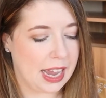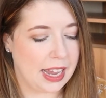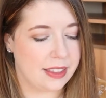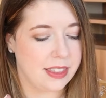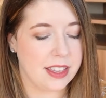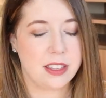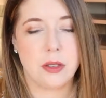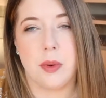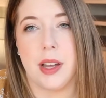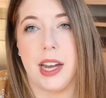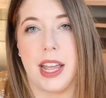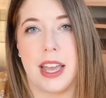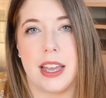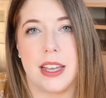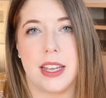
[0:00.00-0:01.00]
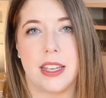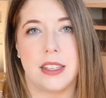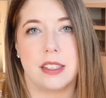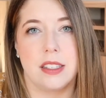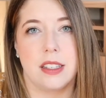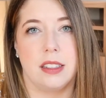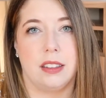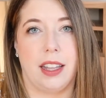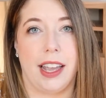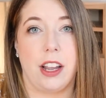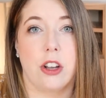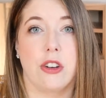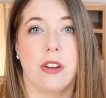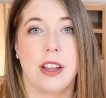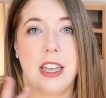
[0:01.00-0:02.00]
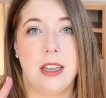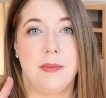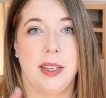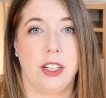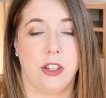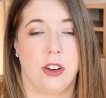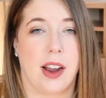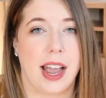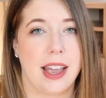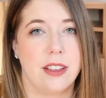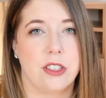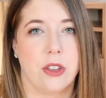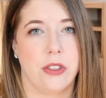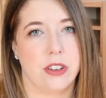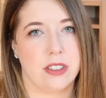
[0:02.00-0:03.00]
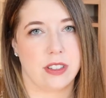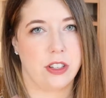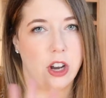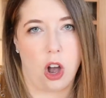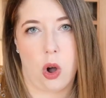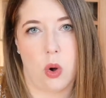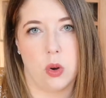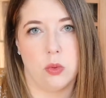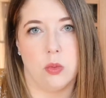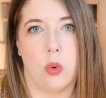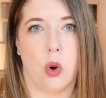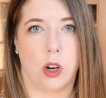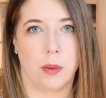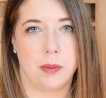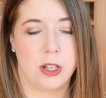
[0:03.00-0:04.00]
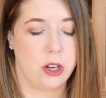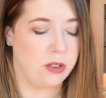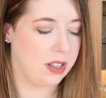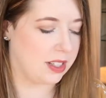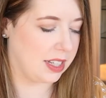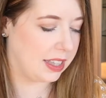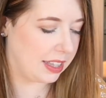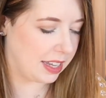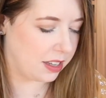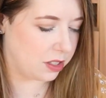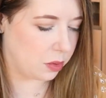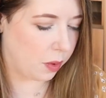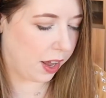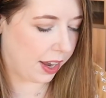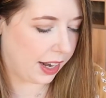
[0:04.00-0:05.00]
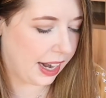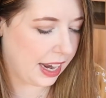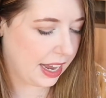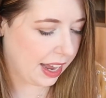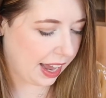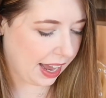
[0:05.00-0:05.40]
and this one is like cream and gray, so there's no warm tones in this one.